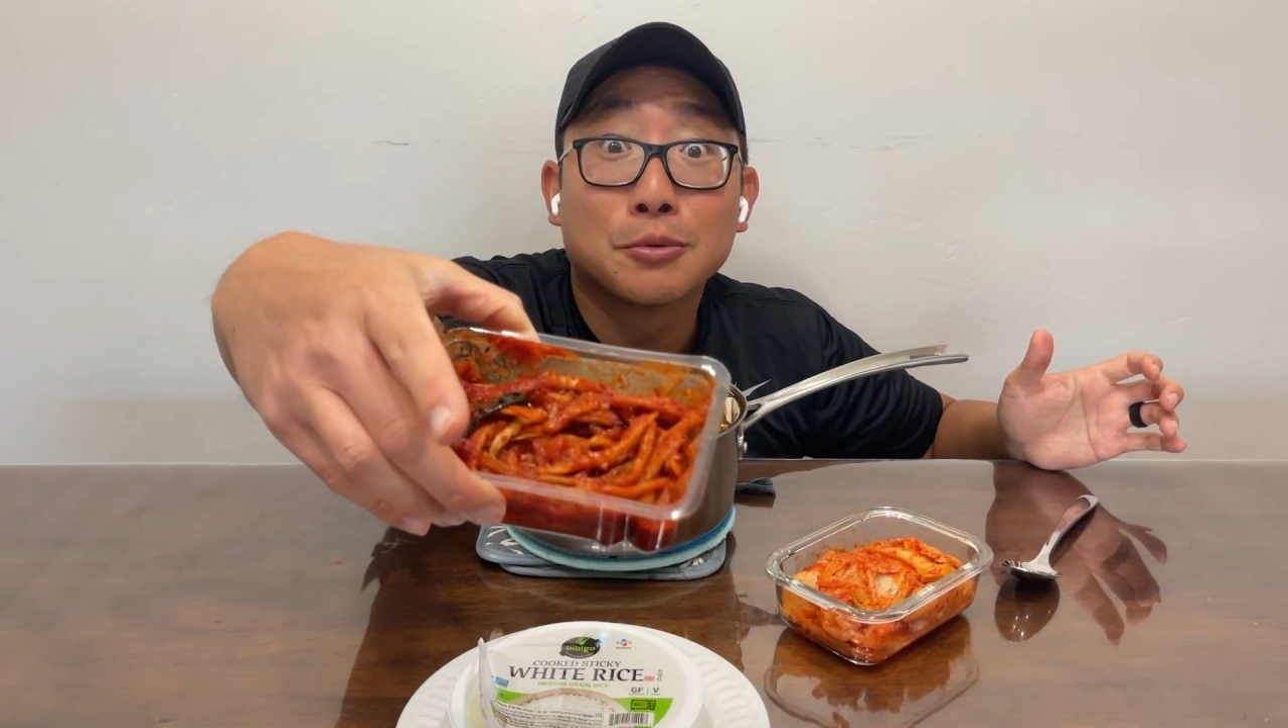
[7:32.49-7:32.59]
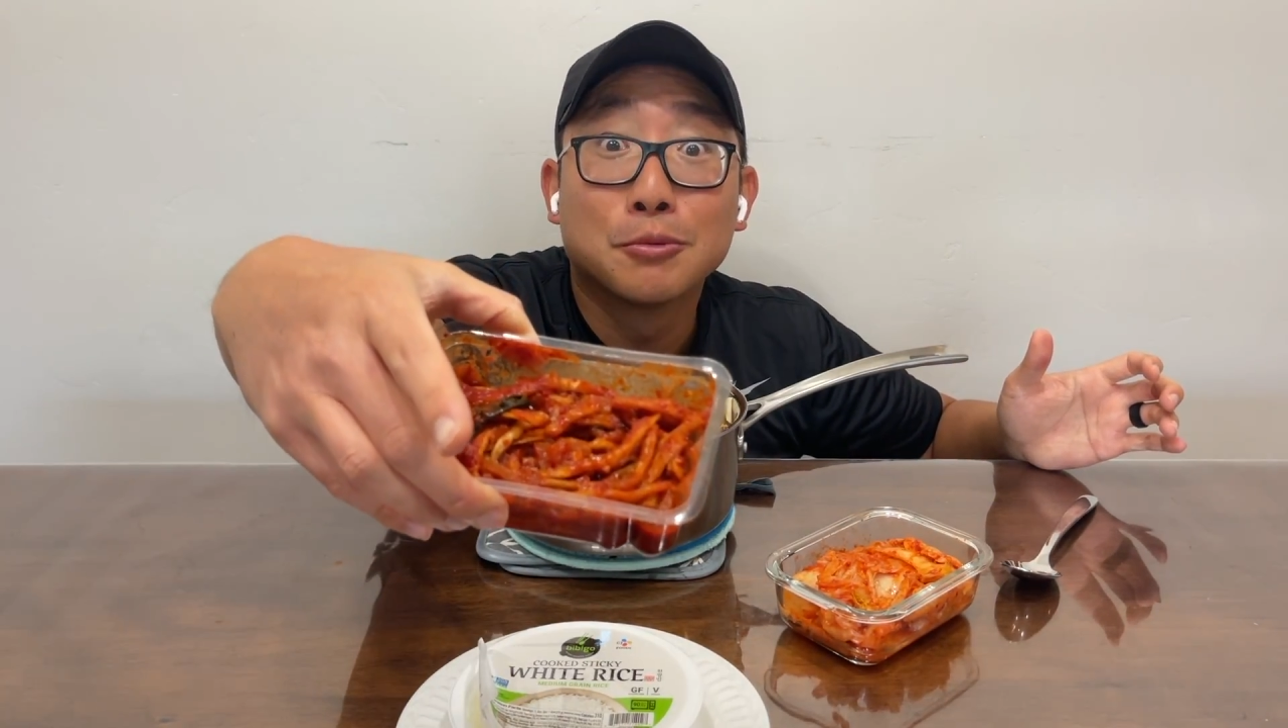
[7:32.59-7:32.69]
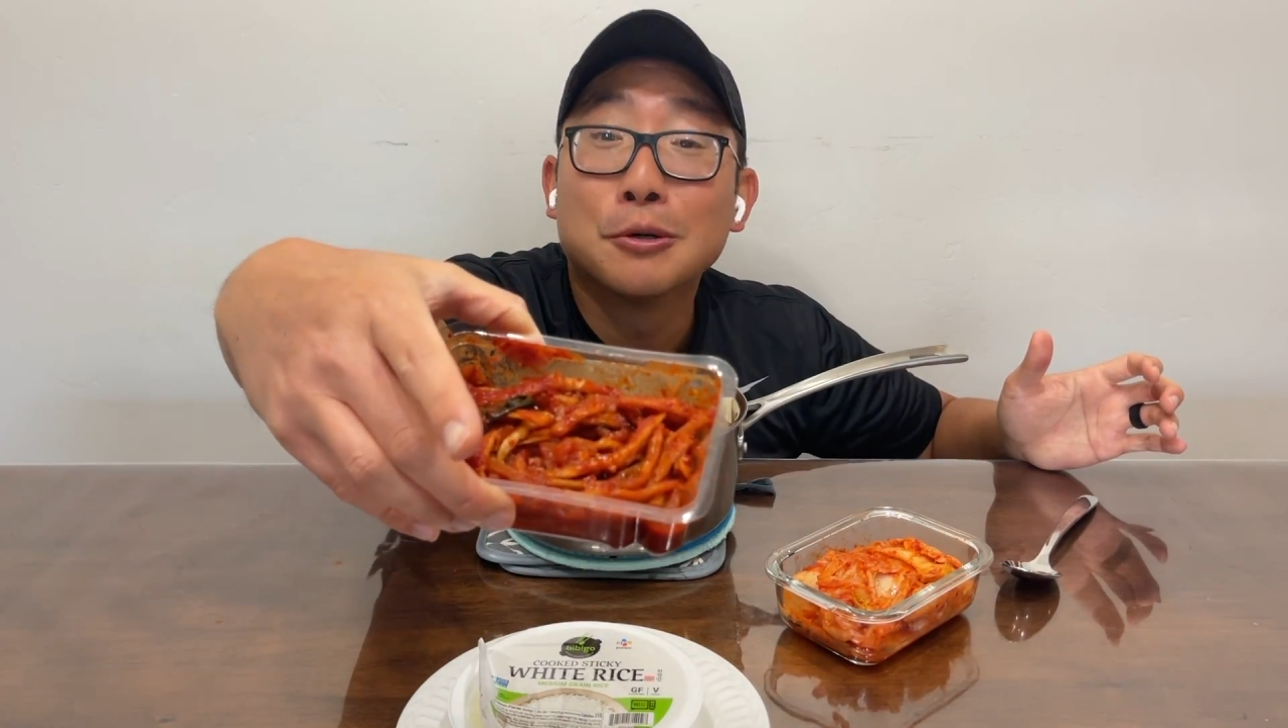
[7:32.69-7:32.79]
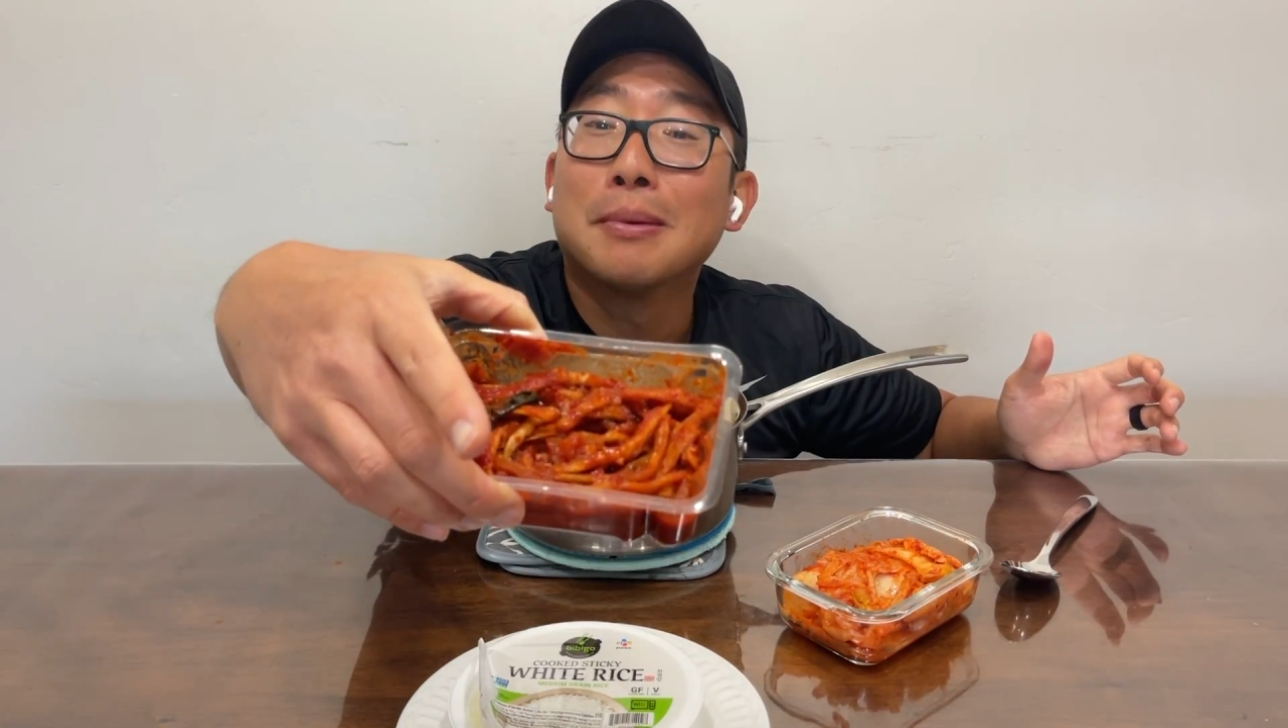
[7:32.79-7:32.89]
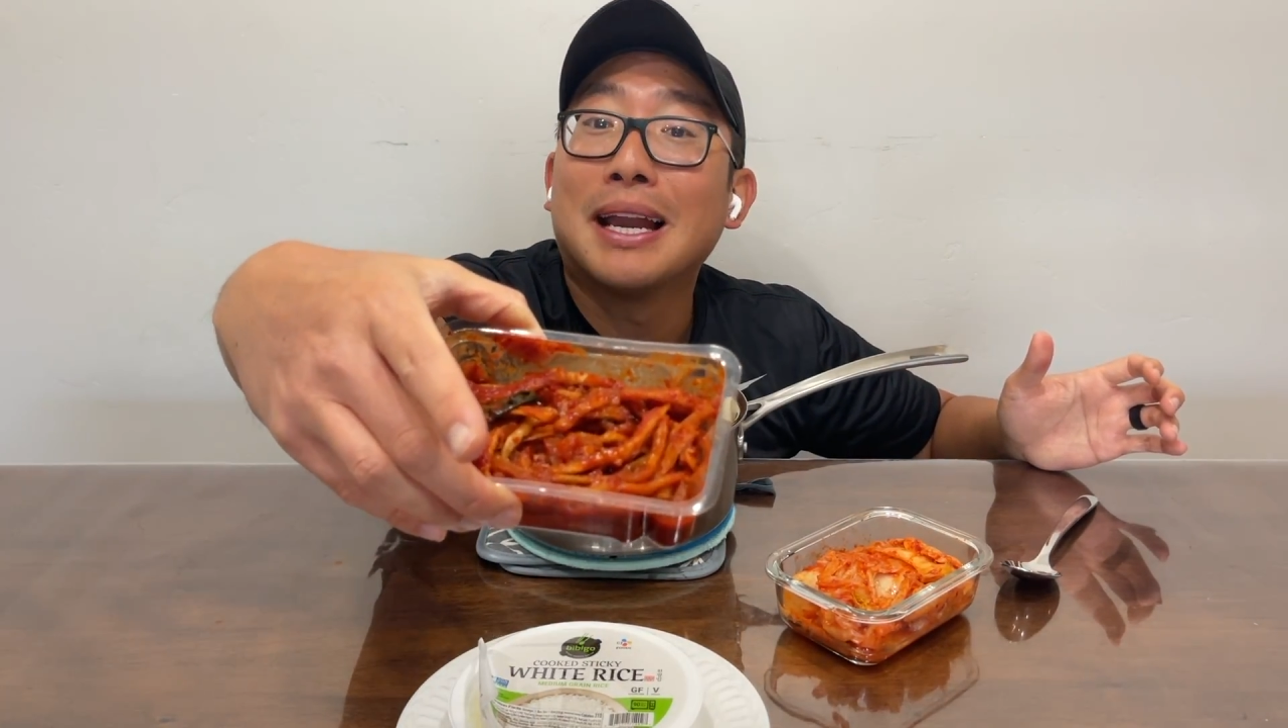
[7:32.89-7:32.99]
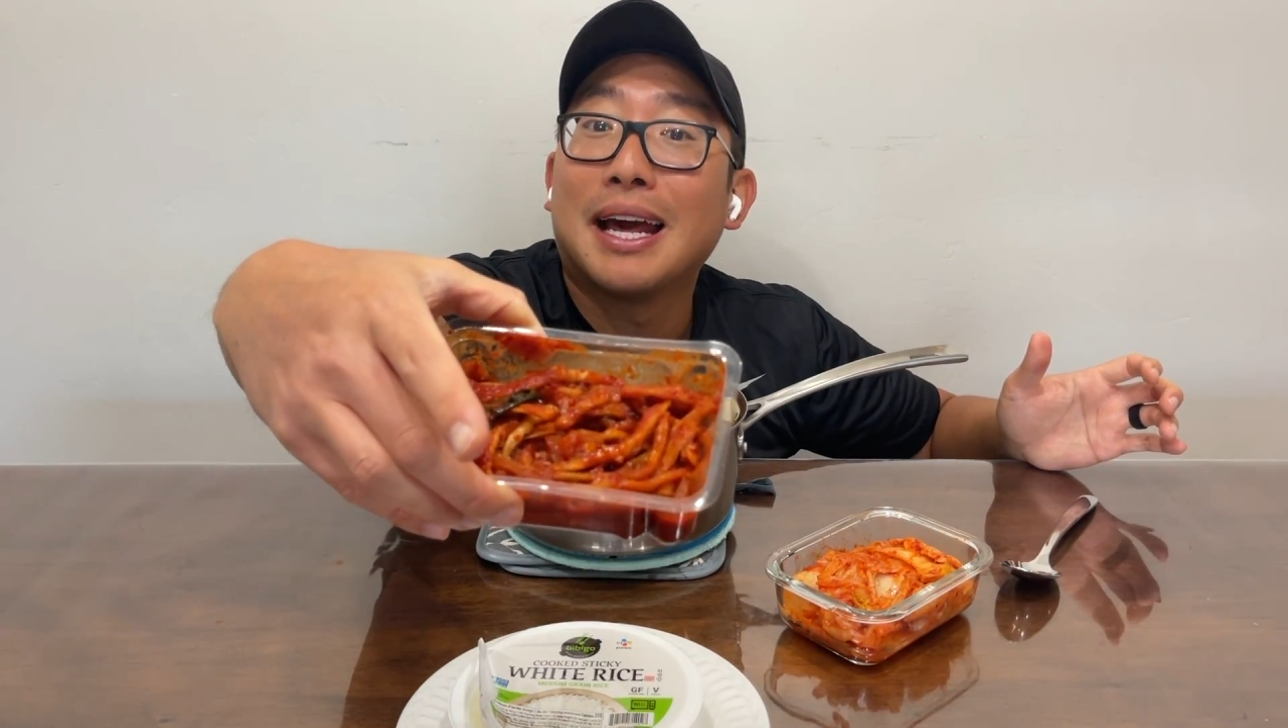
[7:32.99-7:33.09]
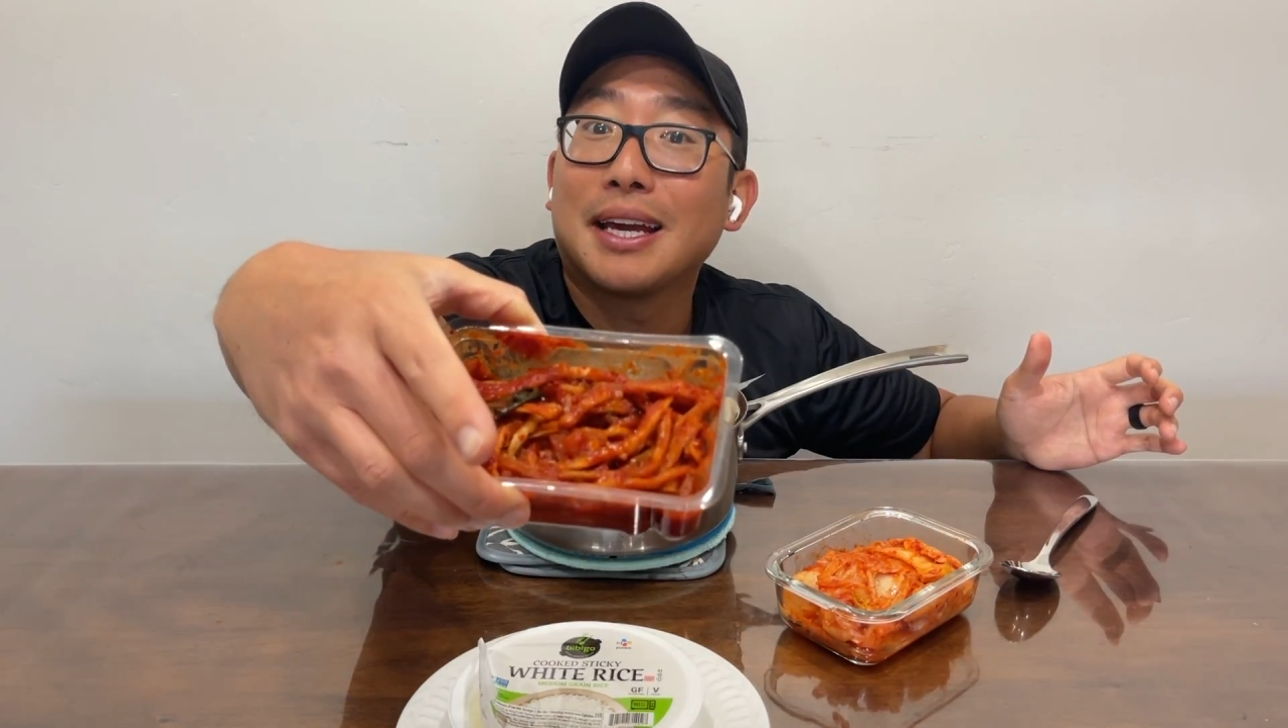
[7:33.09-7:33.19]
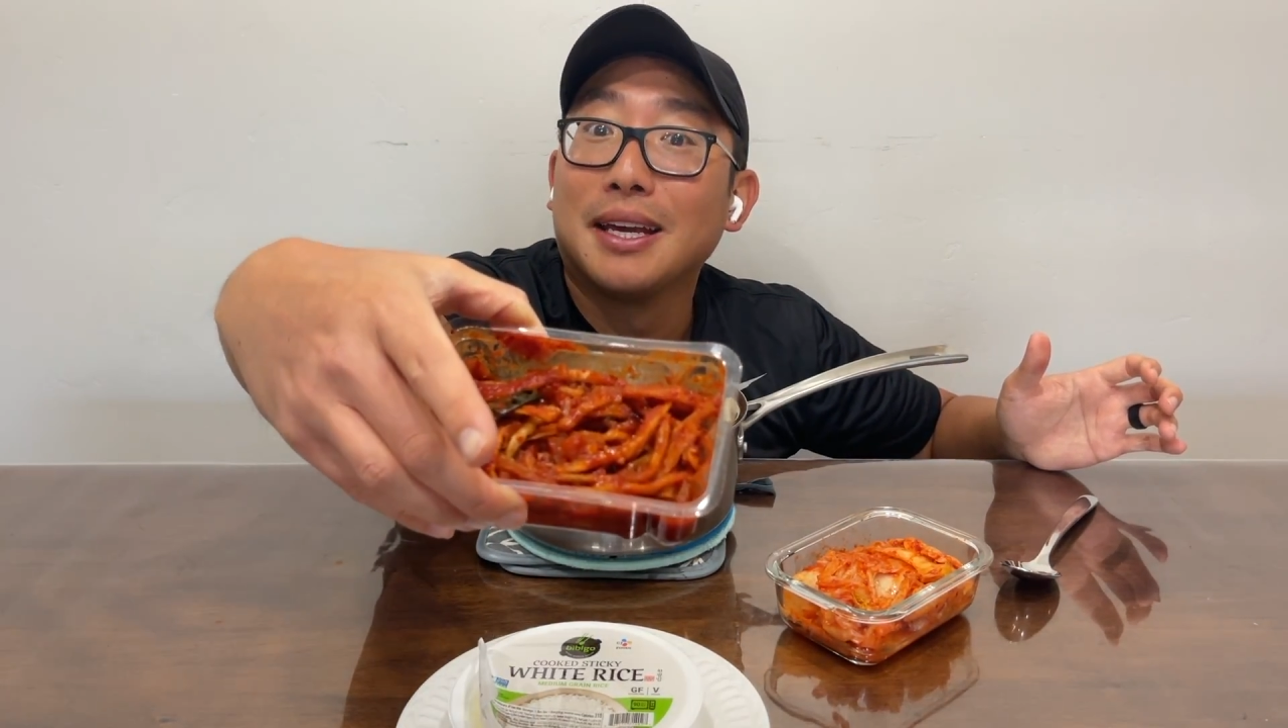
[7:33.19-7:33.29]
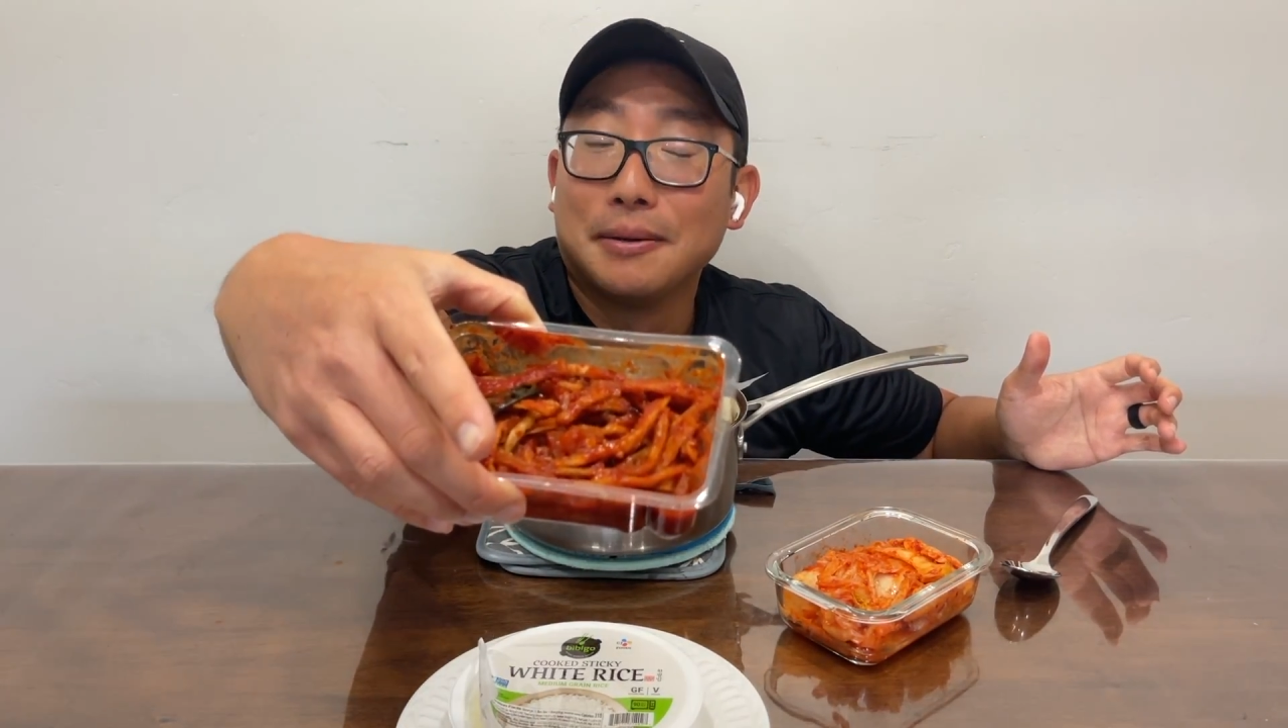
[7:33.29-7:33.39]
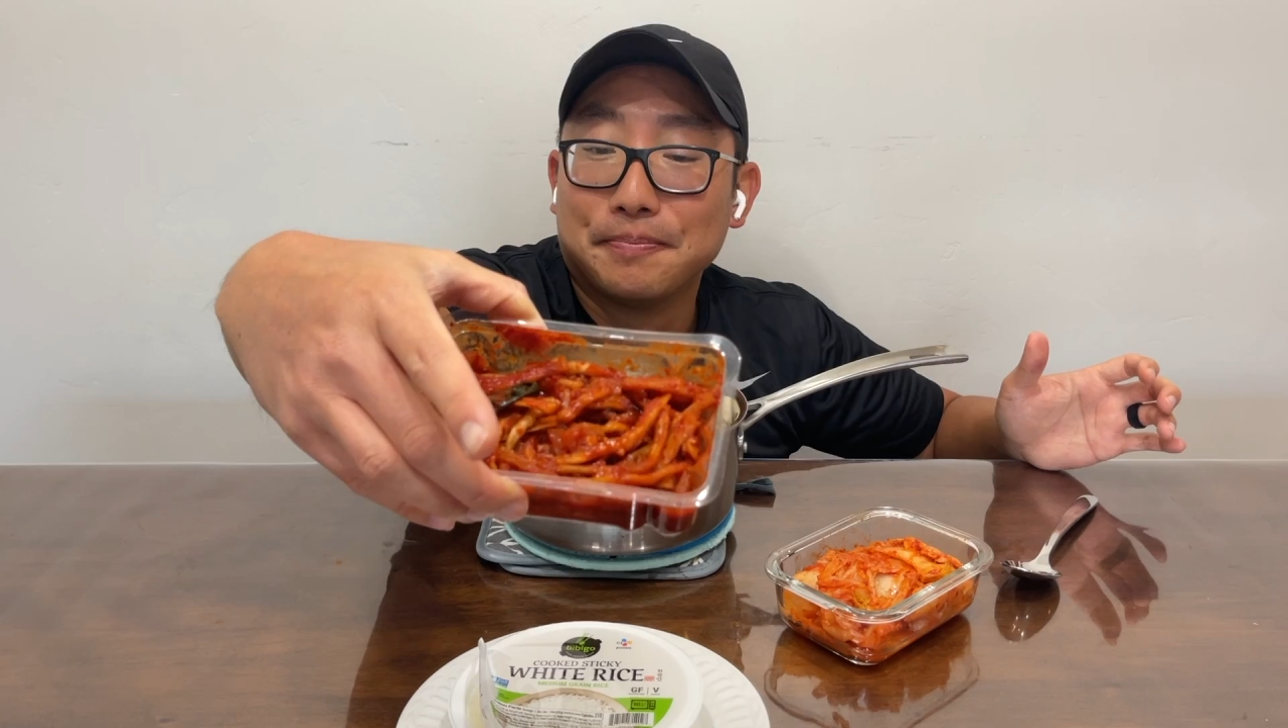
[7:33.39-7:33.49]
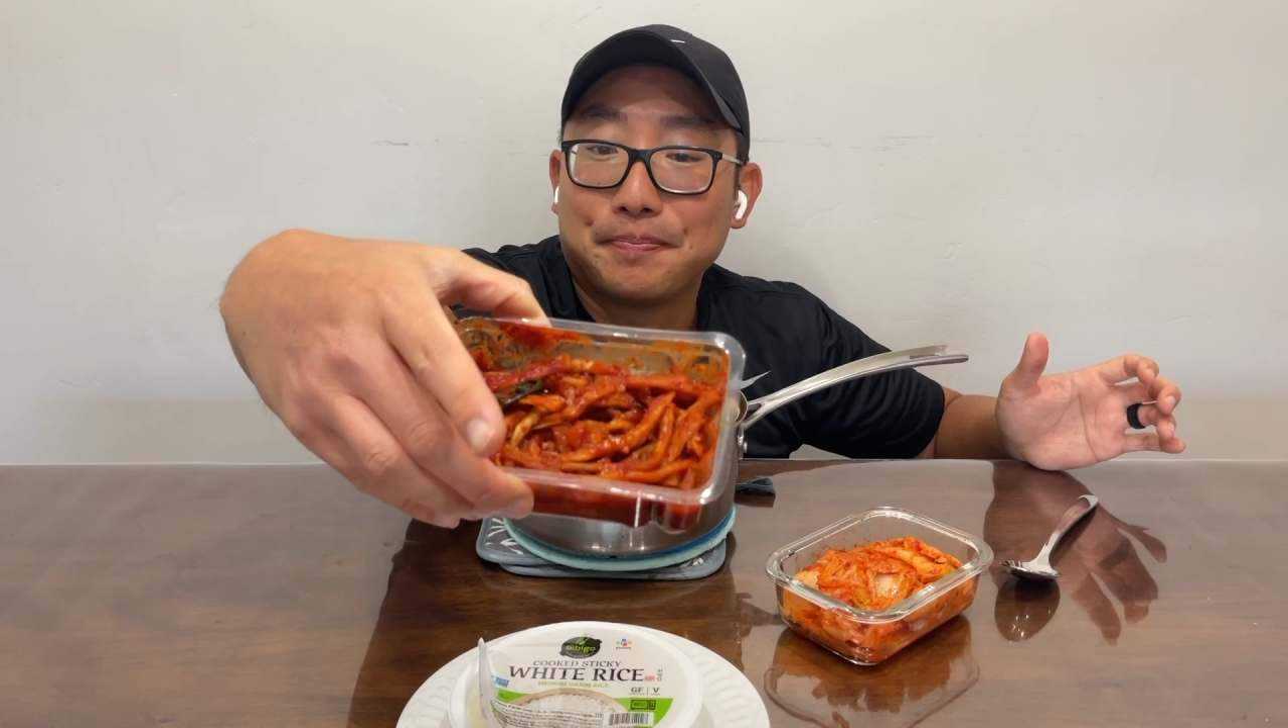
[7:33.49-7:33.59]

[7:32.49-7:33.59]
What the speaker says: mumalengi.